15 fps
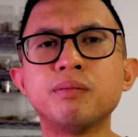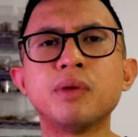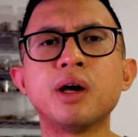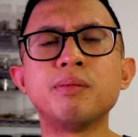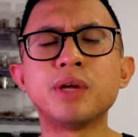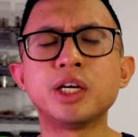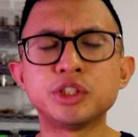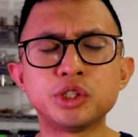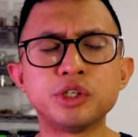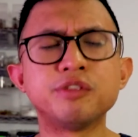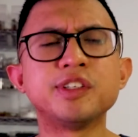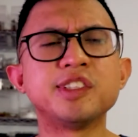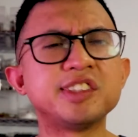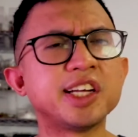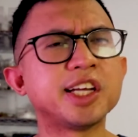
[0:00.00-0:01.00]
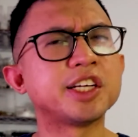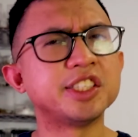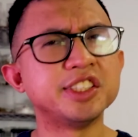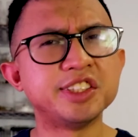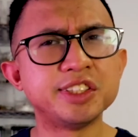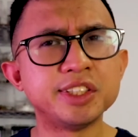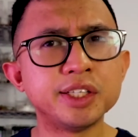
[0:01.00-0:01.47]
I'm not sure if it's like
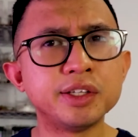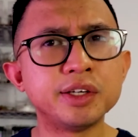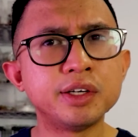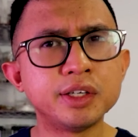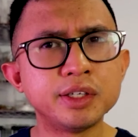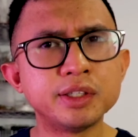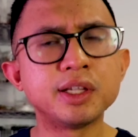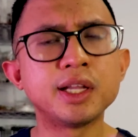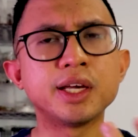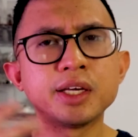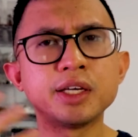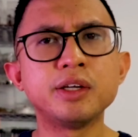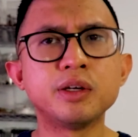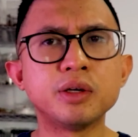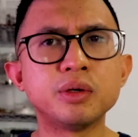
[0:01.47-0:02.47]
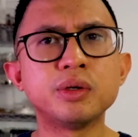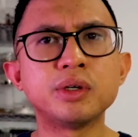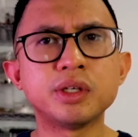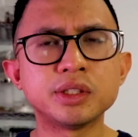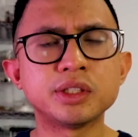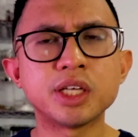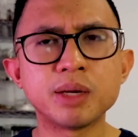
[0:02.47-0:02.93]
considered like, you know,
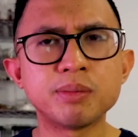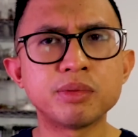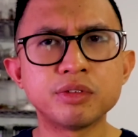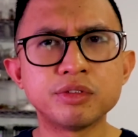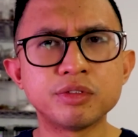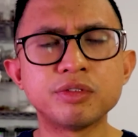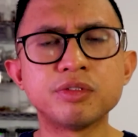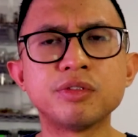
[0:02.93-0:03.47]
a type of,